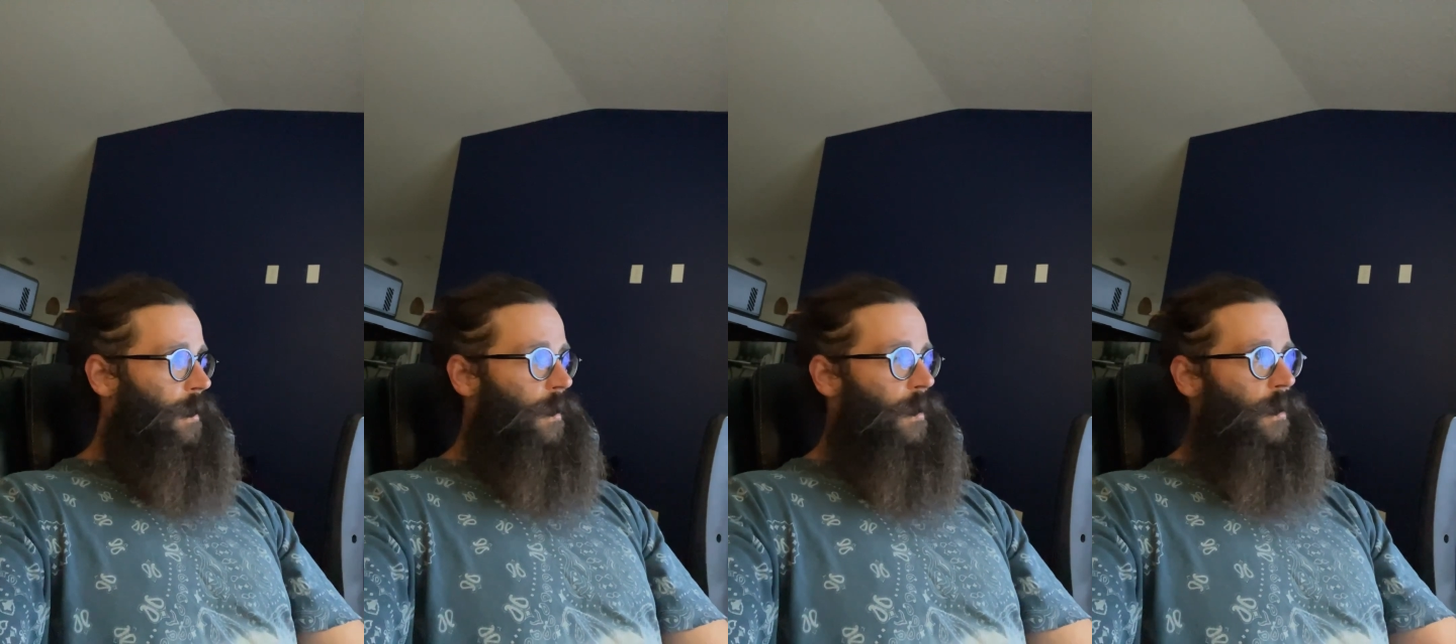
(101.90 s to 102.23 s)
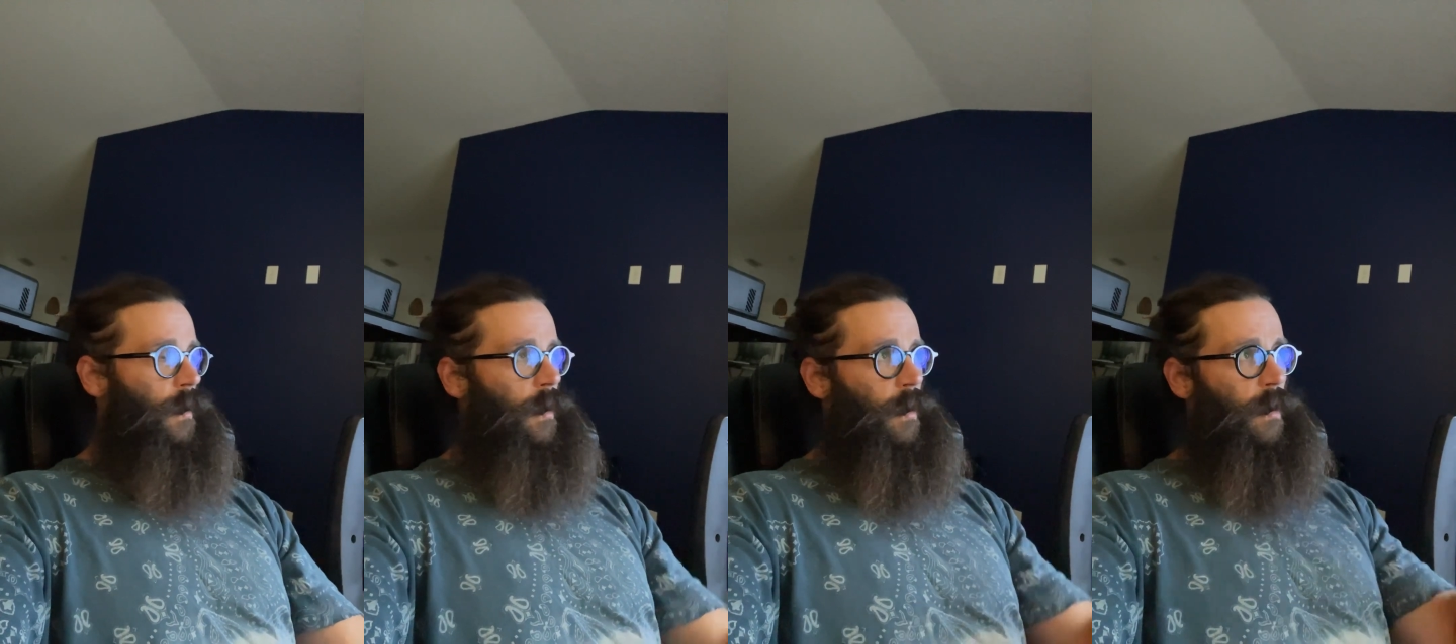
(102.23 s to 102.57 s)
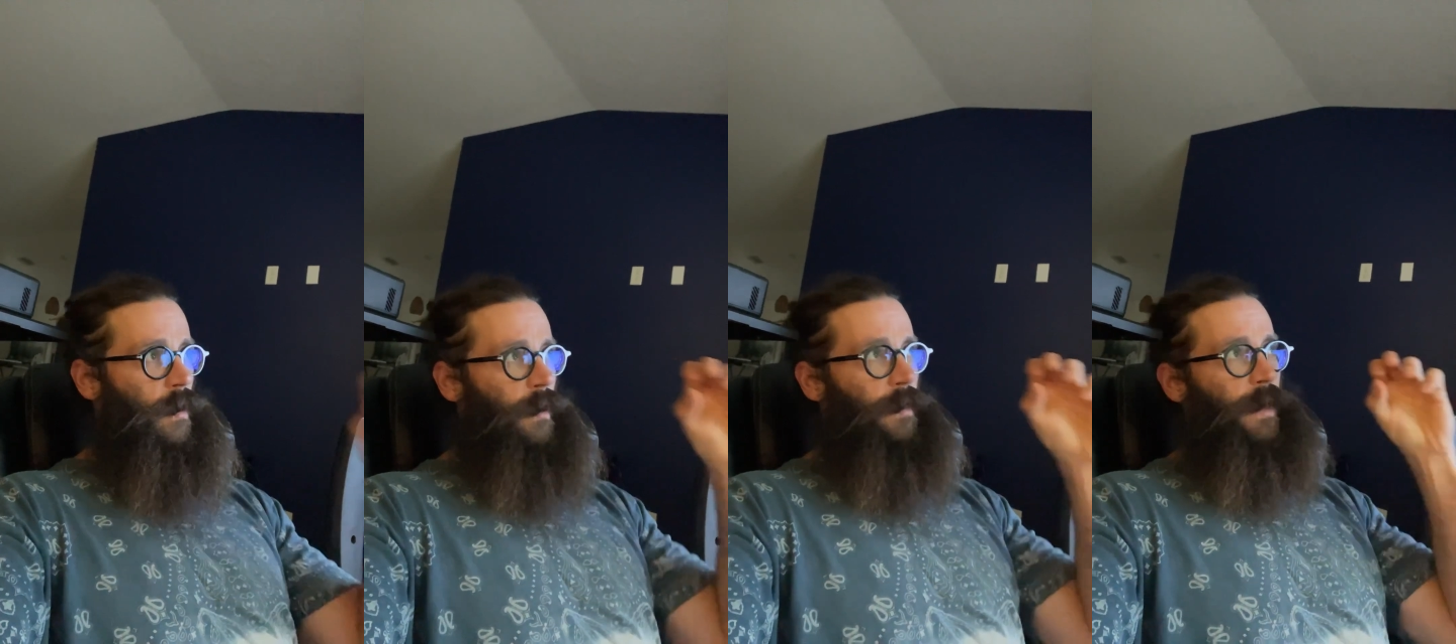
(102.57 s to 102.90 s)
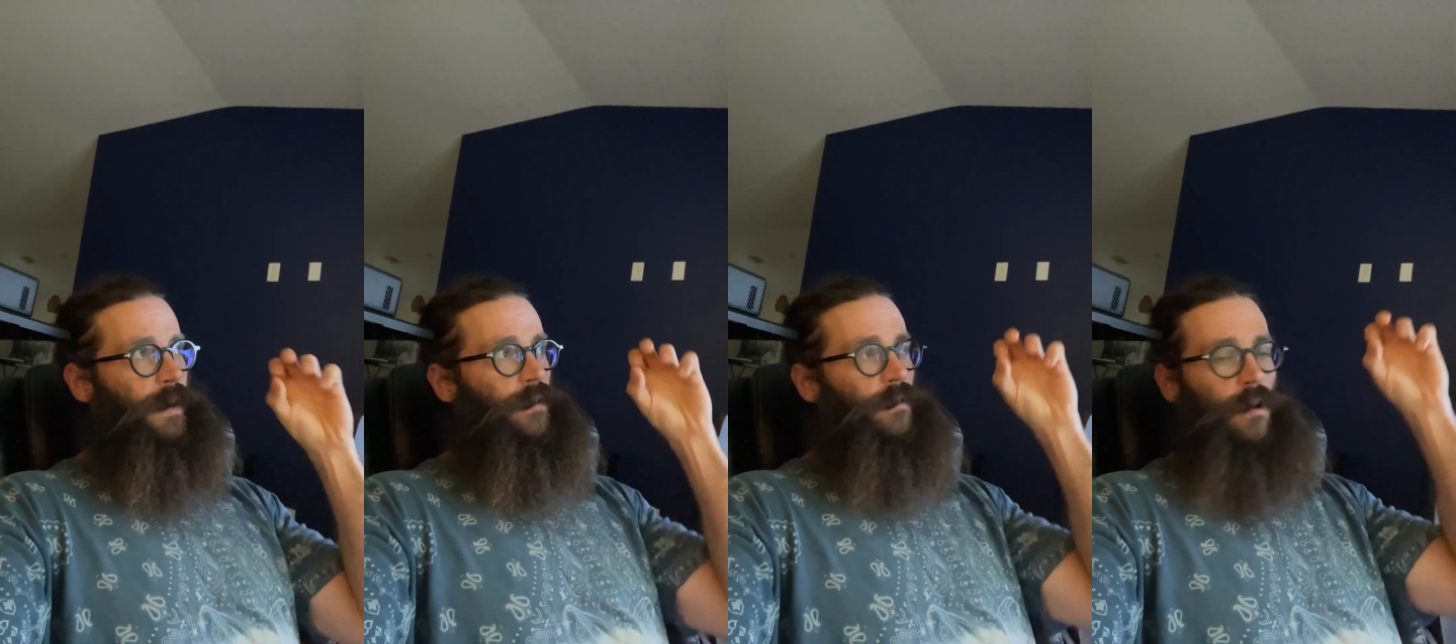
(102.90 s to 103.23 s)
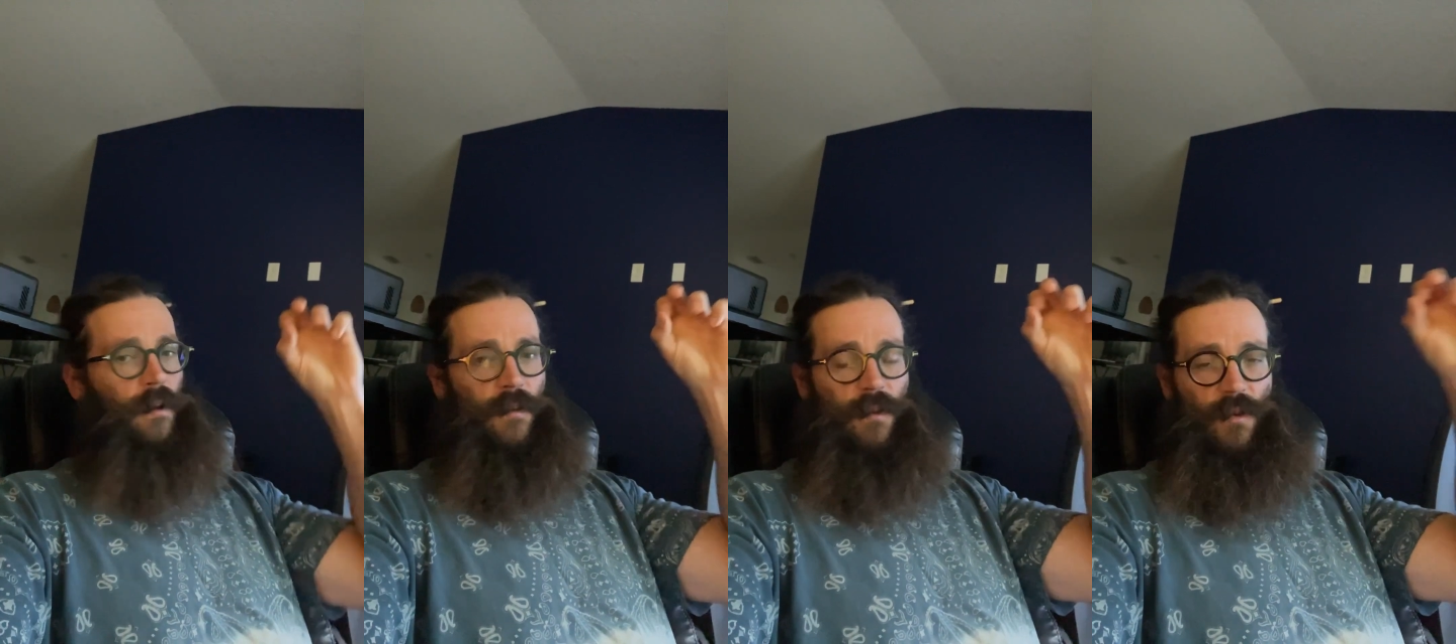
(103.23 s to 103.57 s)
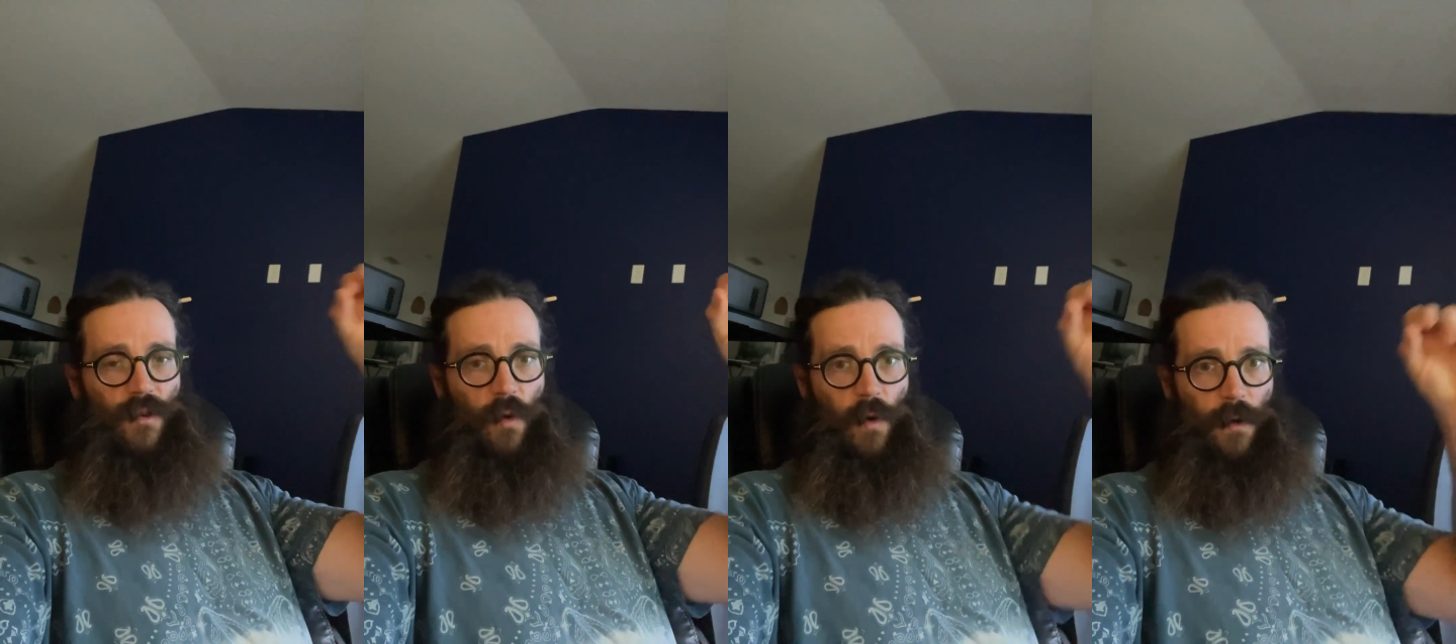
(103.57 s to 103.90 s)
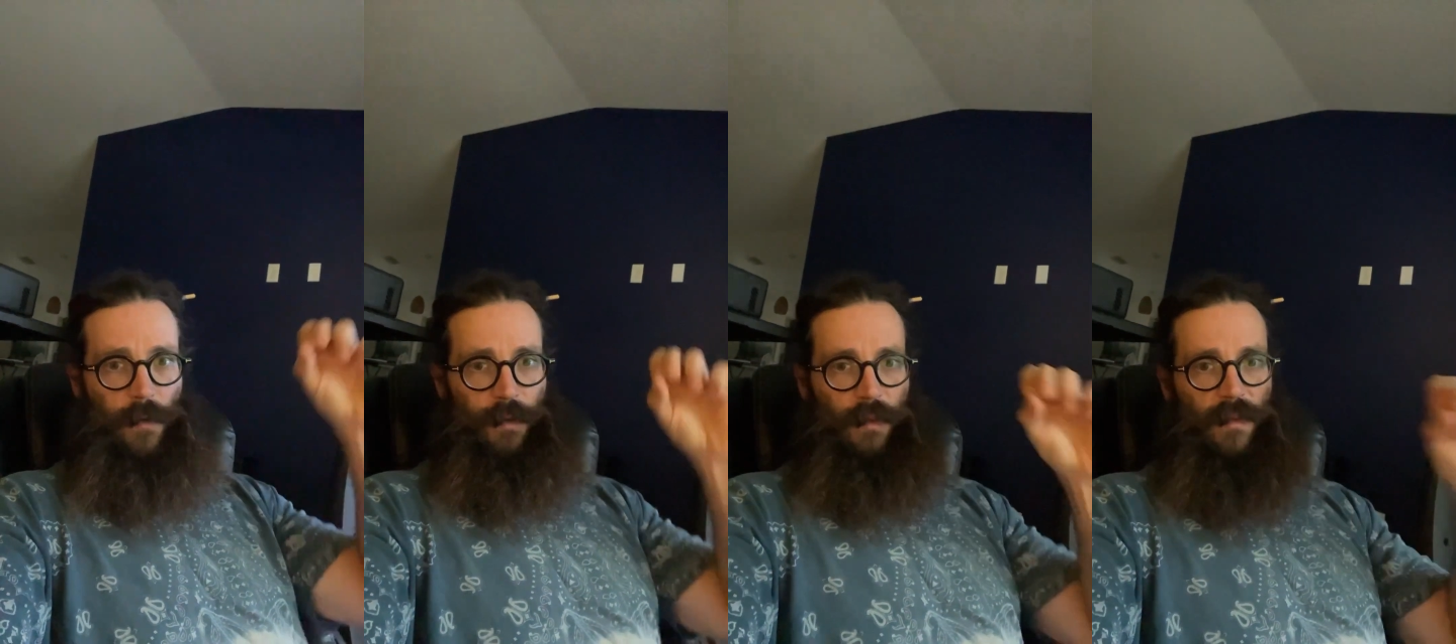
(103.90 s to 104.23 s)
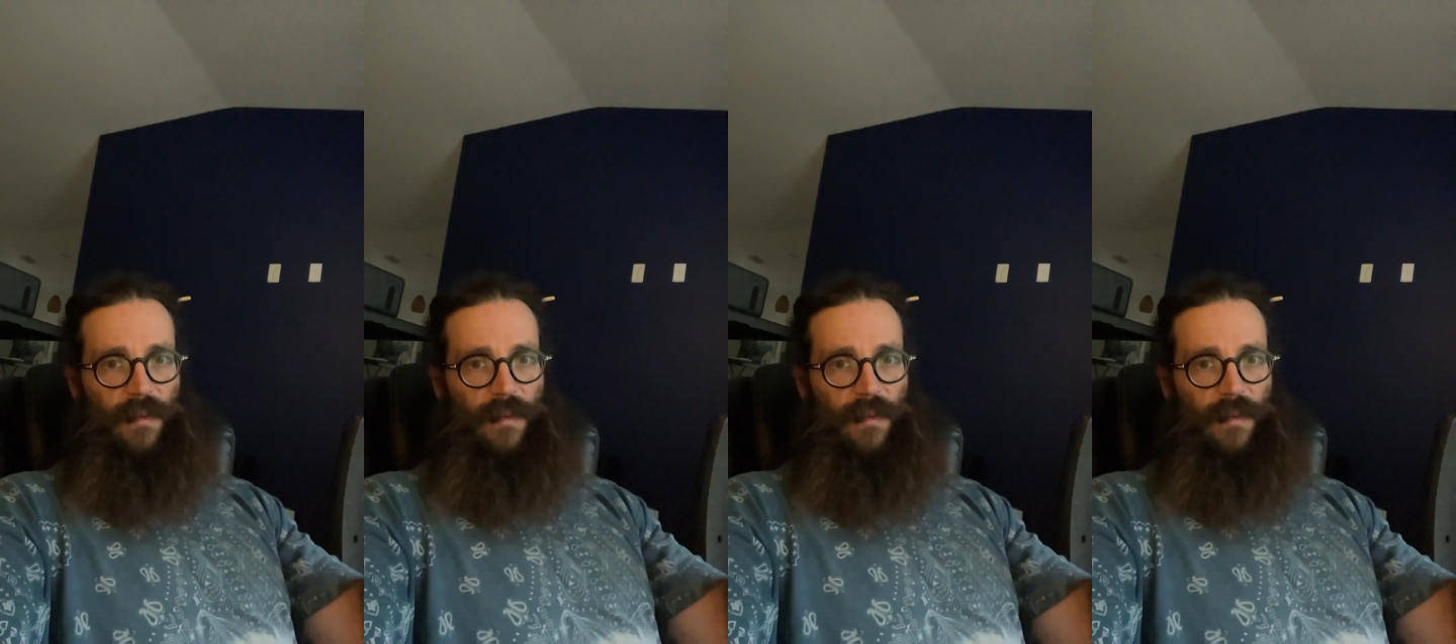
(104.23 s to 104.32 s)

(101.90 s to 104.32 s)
is on the north and